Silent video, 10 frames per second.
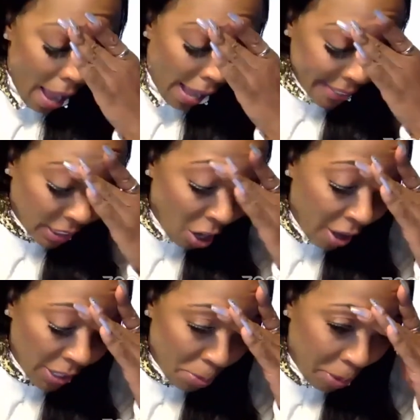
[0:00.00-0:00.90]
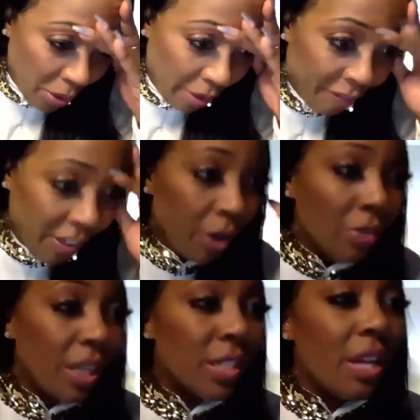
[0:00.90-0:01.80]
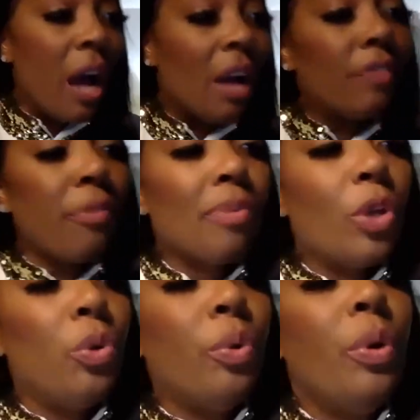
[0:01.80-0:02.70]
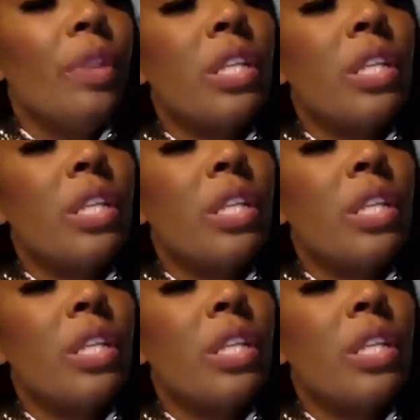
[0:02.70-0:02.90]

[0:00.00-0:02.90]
I saw a spirit of fear that's not from you.